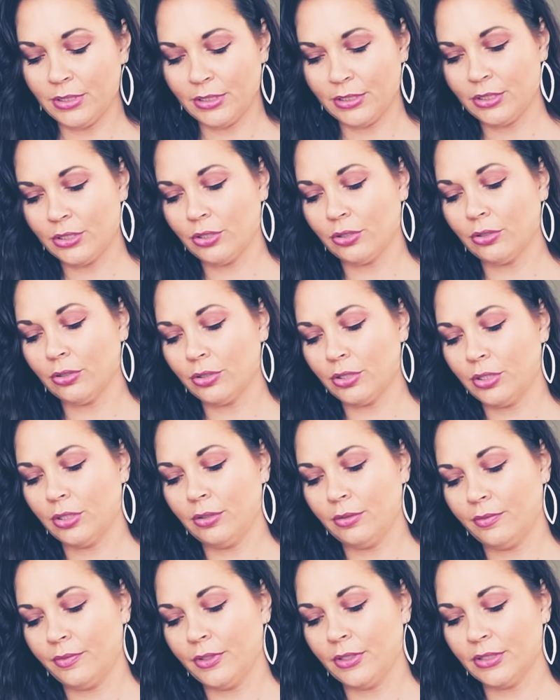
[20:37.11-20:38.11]
external to
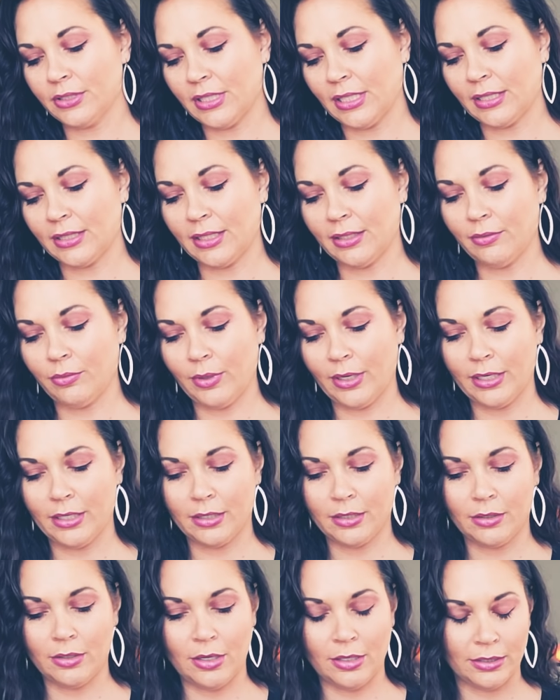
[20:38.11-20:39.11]
you feels like they've
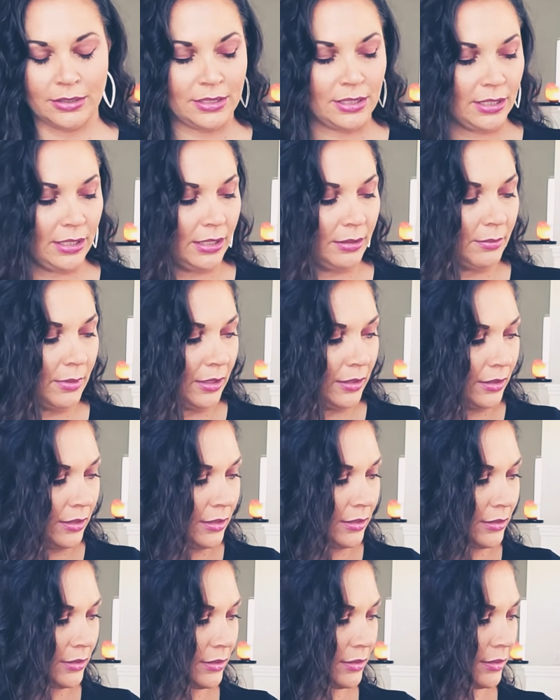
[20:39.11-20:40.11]
waited a long time on
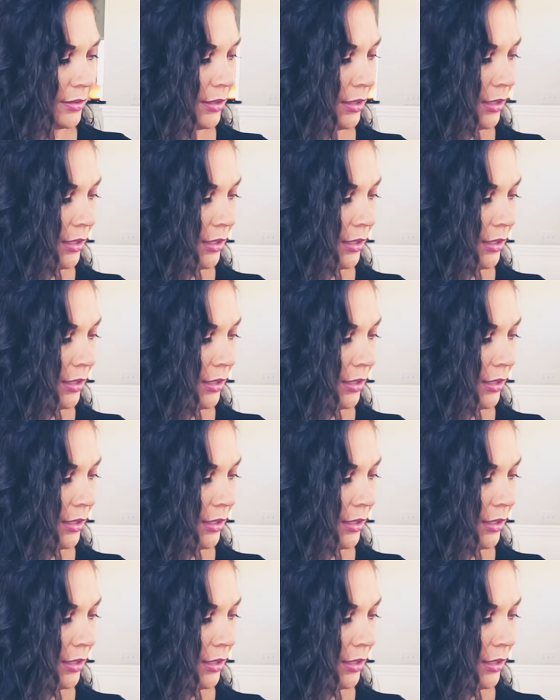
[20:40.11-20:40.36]
this,